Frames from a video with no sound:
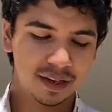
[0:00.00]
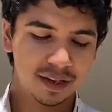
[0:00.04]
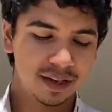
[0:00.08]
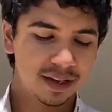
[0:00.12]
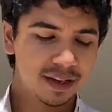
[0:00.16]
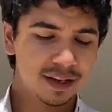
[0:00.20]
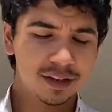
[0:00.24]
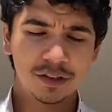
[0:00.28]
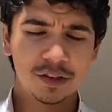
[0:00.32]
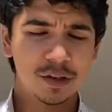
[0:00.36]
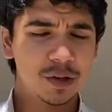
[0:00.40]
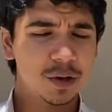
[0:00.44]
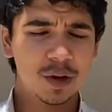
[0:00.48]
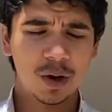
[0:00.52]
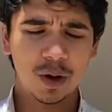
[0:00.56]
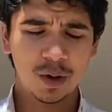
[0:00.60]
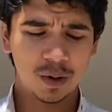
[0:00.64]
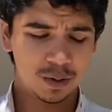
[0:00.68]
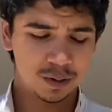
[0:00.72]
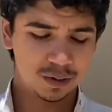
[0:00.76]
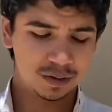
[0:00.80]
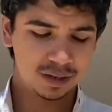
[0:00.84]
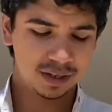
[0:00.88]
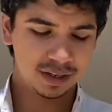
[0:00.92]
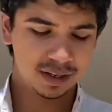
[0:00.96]
Too
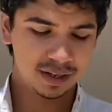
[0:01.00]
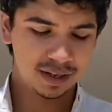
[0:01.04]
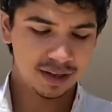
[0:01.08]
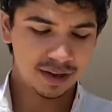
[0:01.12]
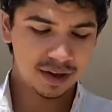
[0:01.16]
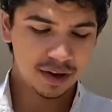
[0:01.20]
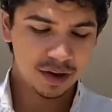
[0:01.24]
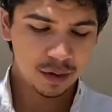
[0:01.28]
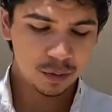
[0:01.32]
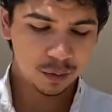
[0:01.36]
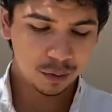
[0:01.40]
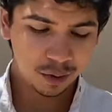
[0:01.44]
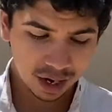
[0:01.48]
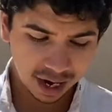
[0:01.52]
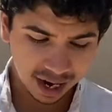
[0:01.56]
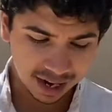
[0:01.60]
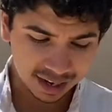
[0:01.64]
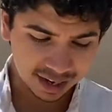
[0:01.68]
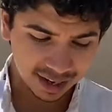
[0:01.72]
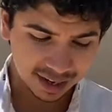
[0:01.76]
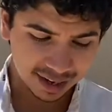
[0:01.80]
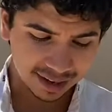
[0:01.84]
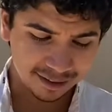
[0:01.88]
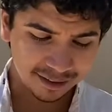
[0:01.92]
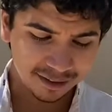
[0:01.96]
cold. What I
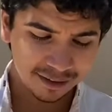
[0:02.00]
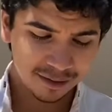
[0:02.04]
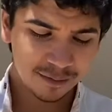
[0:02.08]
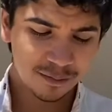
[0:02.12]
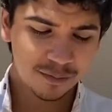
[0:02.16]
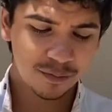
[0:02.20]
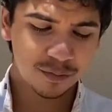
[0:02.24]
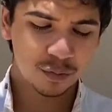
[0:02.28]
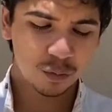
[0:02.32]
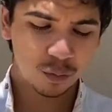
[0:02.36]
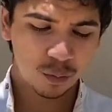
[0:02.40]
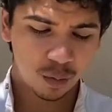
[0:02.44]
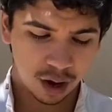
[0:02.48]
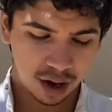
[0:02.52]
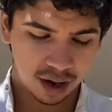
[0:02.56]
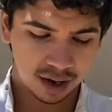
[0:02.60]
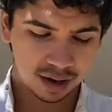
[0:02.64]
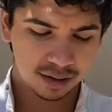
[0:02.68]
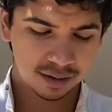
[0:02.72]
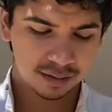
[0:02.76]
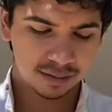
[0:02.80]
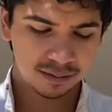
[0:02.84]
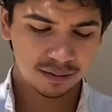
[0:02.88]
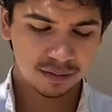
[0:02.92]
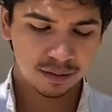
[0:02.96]
need, want,
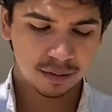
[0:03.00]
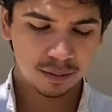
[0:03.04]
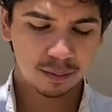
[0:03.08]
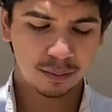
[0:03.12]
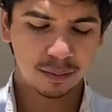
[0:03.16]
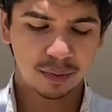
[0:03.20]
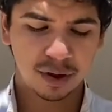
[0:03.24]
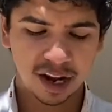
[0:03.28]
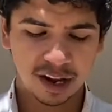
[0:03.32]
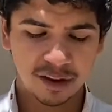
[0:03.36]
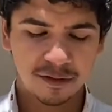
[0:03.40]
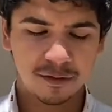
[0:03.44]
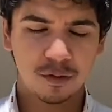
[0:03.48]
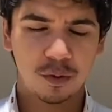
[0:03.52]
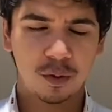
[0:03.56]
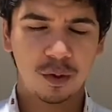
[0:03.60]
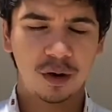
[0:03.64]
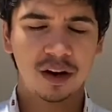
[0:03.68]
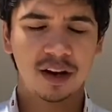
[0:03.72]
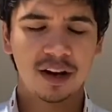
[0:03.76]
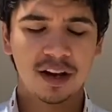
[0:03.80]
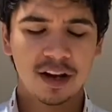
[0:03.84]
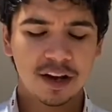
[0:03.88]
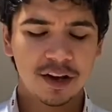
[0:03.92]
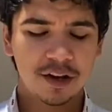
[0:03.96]
pray
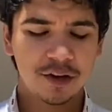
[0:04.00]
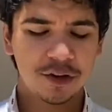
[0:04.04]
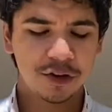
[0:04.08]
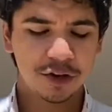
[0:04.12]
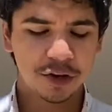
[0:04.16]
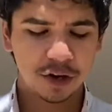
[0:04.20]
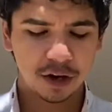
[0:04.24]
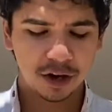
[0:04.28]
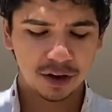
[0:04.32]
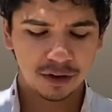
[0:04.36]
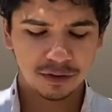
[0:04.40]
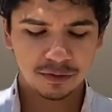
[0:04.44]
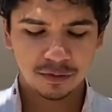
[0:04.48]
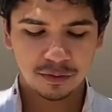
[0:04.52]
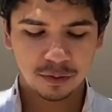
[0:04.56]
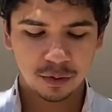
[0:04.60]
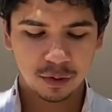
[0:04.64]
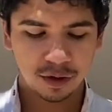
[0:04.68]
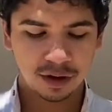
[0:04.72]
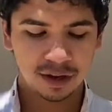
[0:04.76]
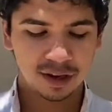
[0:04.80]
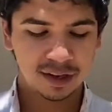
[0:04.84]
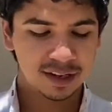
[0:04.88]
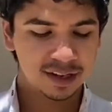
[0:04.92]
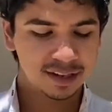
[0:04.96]
for, yearn for,
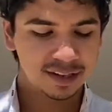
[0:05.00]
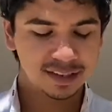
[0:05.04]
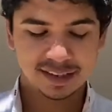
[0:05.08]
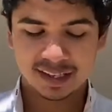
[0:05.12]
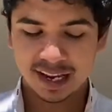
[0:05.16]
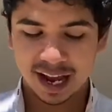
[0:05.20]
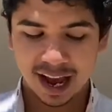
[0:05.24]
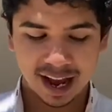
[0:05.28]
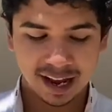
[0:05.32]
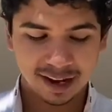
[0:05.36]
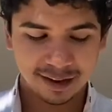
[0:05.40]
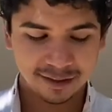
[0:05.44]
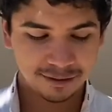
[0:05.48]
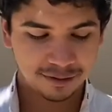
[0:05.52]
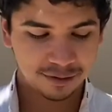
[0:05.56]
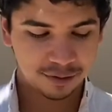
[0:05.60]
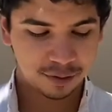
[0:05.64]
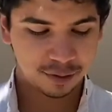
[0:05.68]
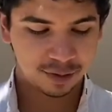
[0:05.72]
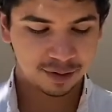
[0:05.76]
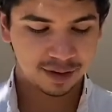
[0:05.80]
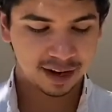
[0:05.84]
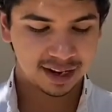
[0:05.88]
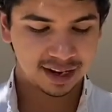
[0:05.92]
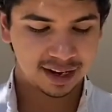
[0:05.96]
dying
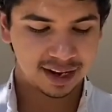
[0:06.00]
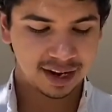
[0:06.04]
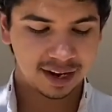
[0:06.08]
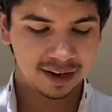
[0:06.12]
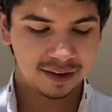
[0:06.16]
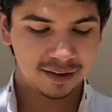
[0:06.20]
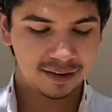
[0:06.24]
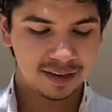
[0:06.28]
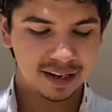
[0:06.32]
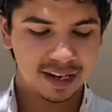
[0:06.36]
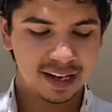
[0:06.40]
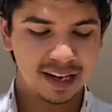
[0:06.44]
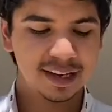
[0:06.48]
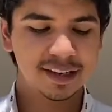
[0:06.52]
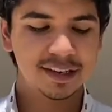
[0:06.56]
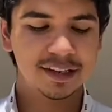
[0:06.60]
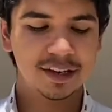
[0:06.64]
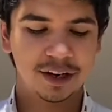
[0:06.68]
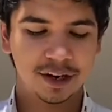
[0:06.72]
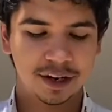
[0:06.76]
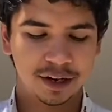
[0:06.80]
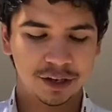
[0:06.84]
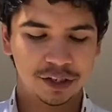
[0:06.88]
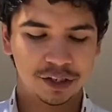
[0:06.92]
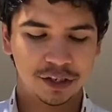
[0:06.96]
for right now is a
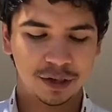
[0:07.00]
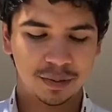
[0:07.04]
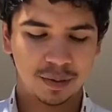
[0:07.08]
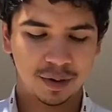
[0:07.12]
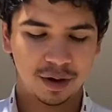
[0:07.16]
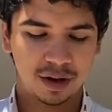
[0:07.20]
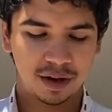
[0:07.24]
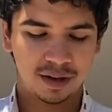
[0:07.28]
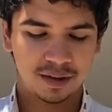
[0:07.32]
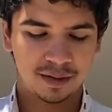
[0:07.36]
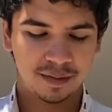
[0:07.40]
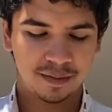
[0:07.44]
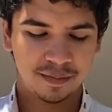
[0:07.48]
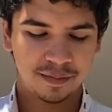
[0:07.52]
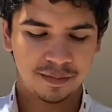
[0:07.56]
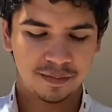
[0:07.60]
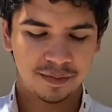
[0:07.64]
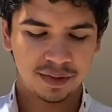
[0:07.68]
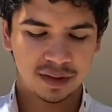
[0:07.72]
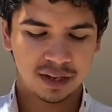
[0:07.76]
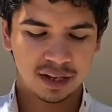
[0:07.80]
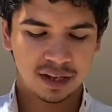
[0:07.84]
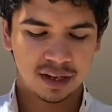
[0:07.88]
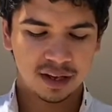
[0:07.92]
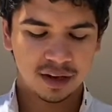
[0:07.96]
Hershey
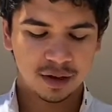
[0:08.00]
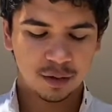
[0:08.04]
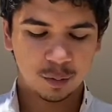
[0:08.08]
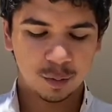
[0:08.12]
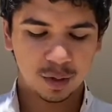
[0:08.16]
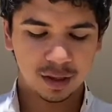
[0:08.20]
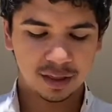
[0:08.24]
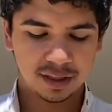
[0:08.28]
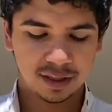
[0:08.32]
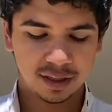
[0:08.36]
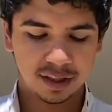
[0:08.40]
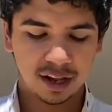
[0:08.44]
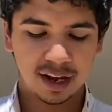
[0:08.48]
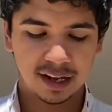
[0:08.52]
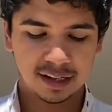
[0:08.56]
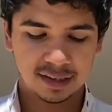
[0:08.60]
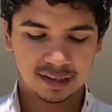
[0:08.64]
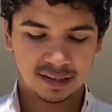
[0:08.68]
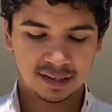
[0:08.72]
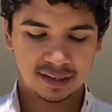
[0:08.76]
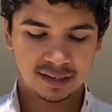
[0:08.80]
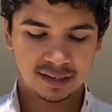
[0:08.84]
bar with nuts.